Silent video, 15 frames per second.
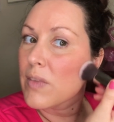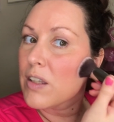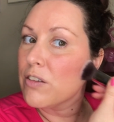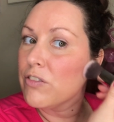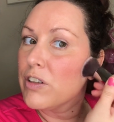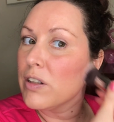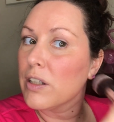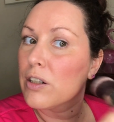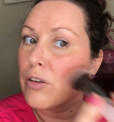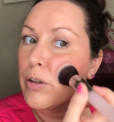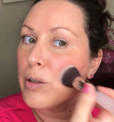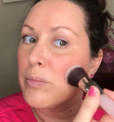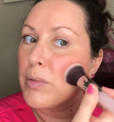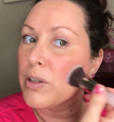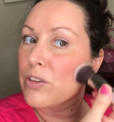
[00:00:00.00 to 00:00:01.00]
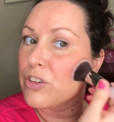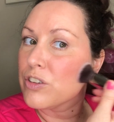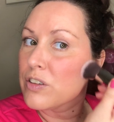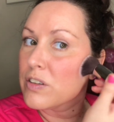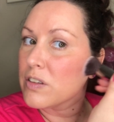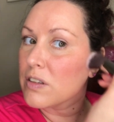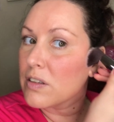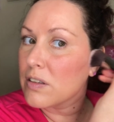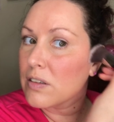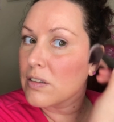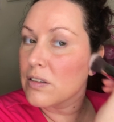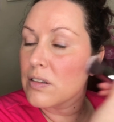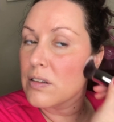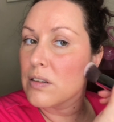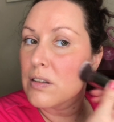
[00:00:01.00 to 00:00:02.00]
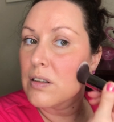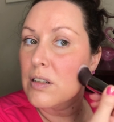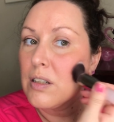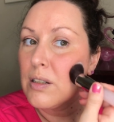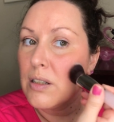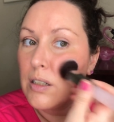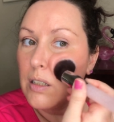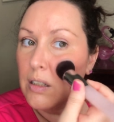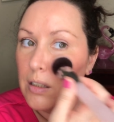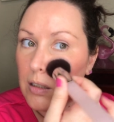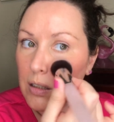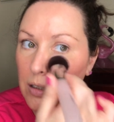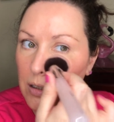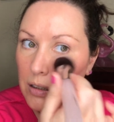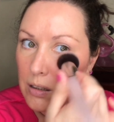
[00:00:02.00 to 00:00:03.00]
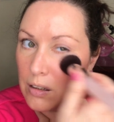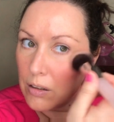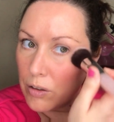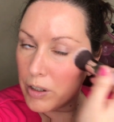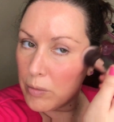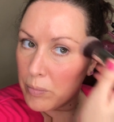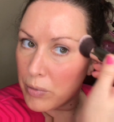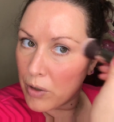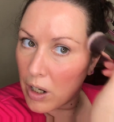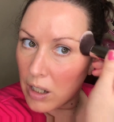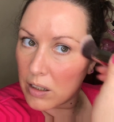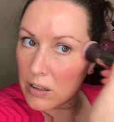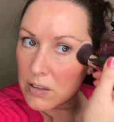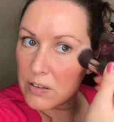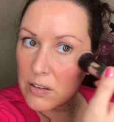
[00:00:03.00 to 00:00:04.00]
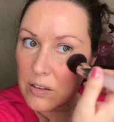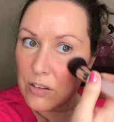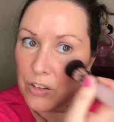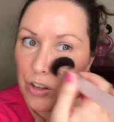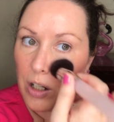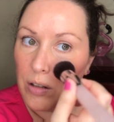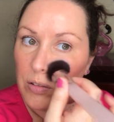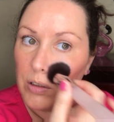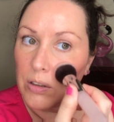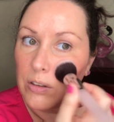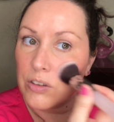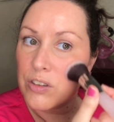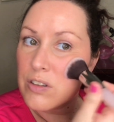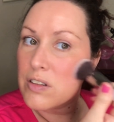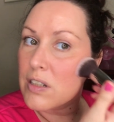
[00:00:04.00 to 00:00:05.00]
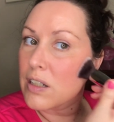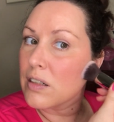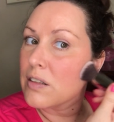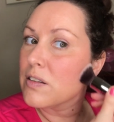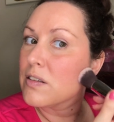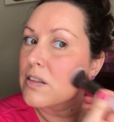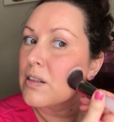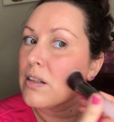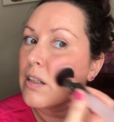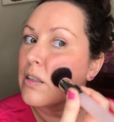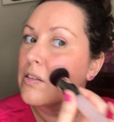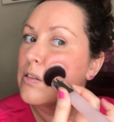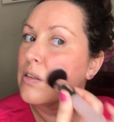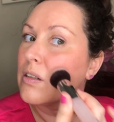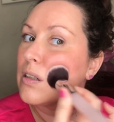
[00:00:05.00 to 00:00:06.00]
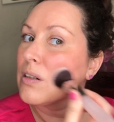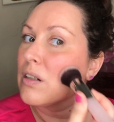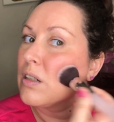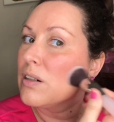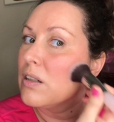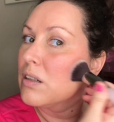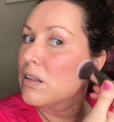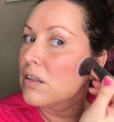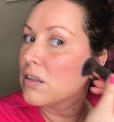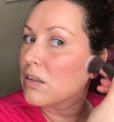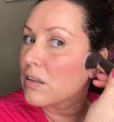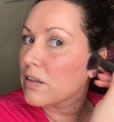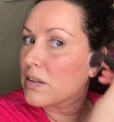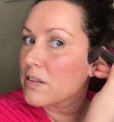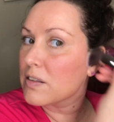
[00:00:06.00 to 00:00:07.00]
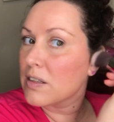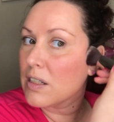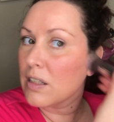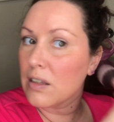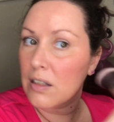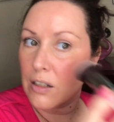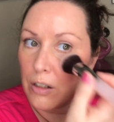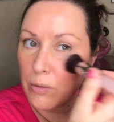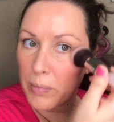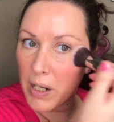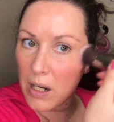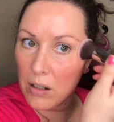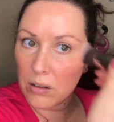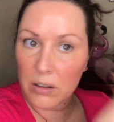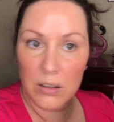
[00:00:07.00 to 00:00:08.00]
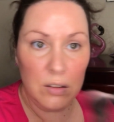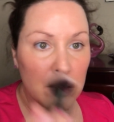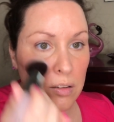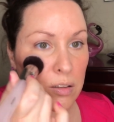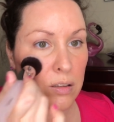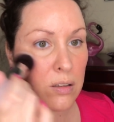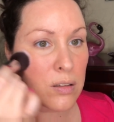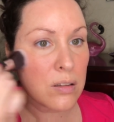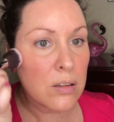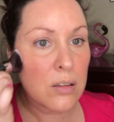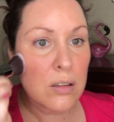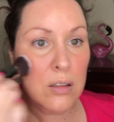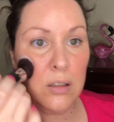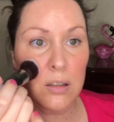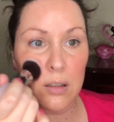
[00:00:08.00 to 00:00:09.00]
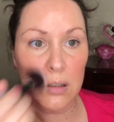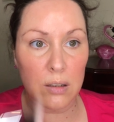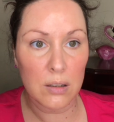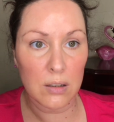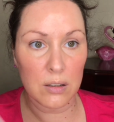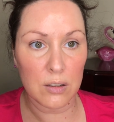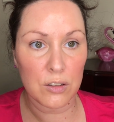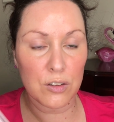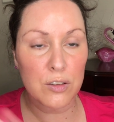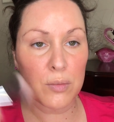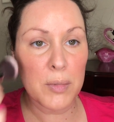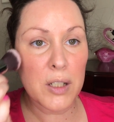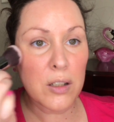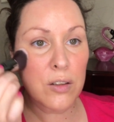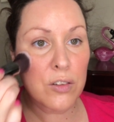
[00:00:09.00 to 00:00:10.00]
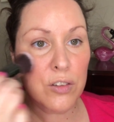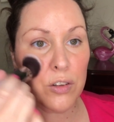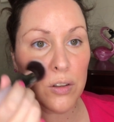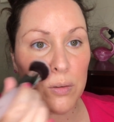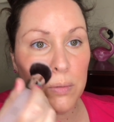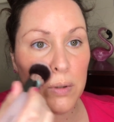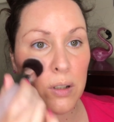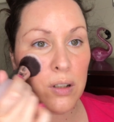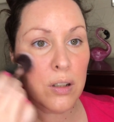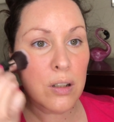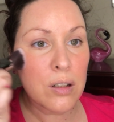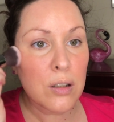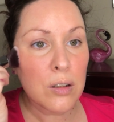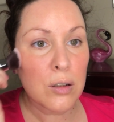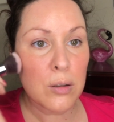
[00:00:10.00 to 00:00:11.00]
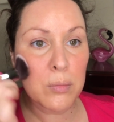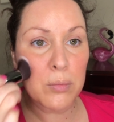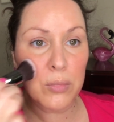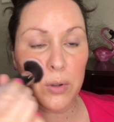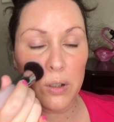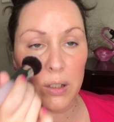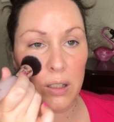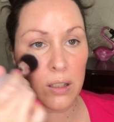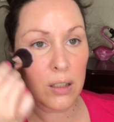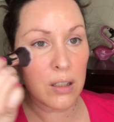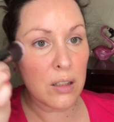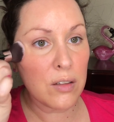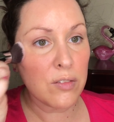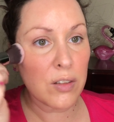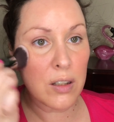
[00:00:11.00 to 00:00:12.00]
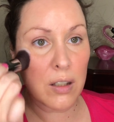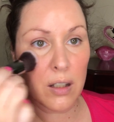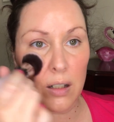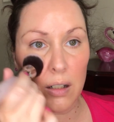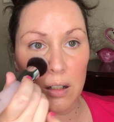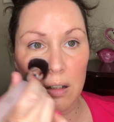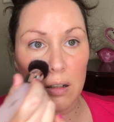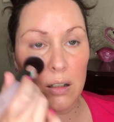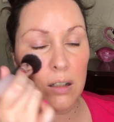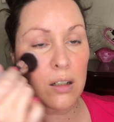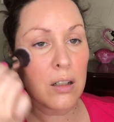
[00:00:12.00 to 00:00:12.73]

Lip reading: I feel like cream blushes and cream products in general just tend to sit nicer on the skin than your powders. Just making sure we're pretty even there.